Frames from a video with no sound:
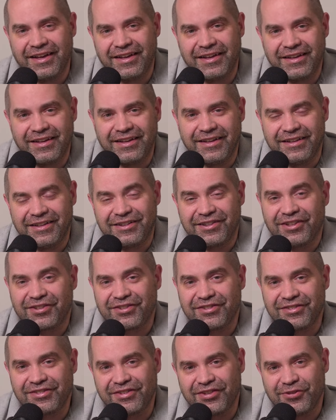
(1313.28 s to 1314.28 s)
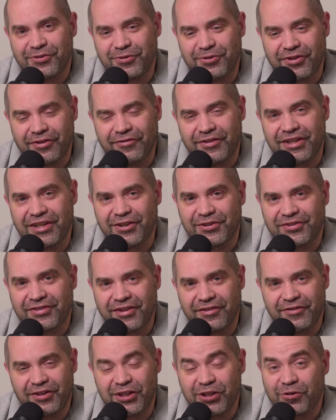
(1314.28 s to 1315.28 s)
in addition to the video
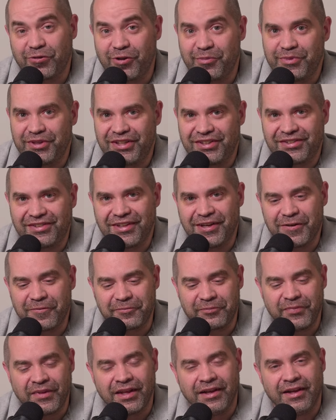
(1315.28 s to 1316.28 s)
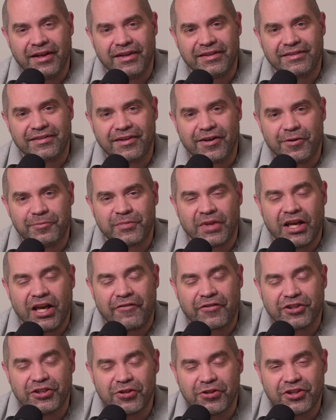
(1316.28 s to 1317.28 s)
video equipment itself. So
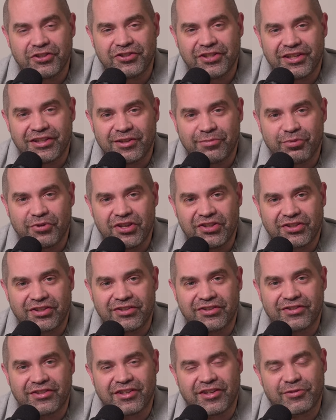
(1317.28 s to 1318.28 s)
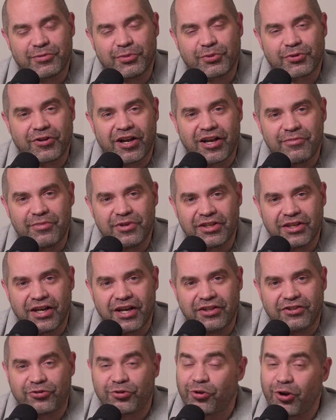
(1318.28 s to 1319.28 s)
if you're new to the channel, please consider subscribing.
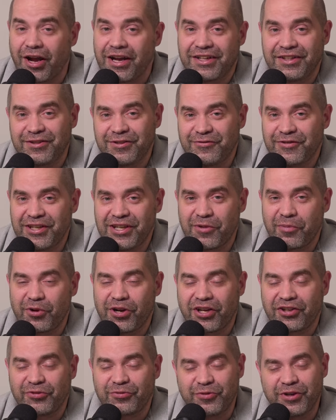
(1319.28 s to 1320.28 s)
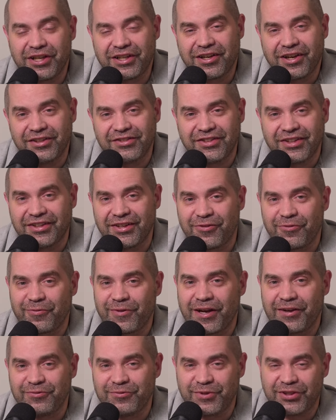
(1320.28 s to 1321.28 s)
I try to do video production related content
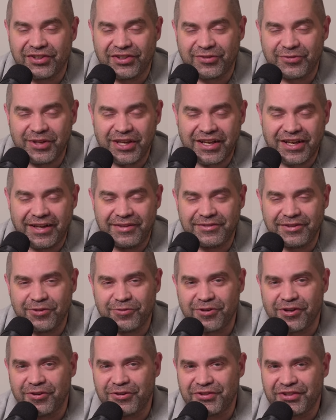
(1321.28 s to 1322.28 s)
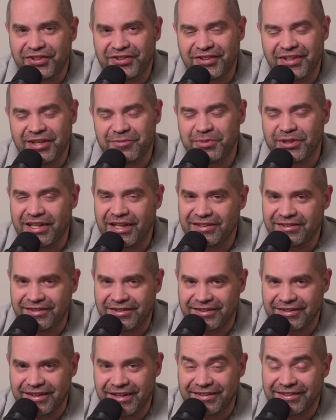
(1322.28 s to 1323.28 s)
around once a week. I don't always succeed, but that's
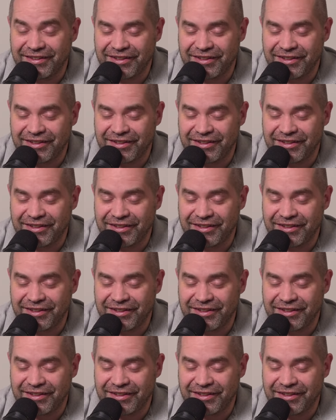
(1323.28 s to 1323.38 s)
the, that's